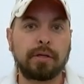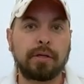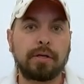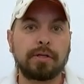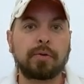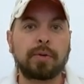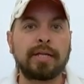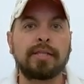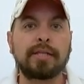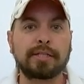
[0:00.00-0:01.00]
So
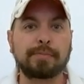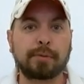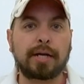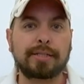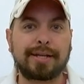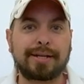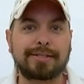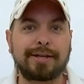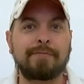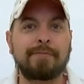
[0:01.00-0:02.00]
in this process
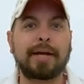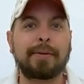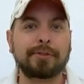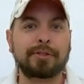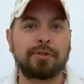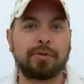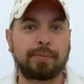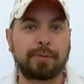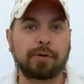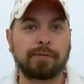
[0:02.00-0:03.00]
of being able to
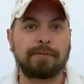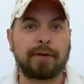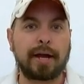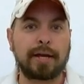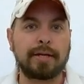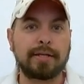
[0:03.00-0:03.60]
purify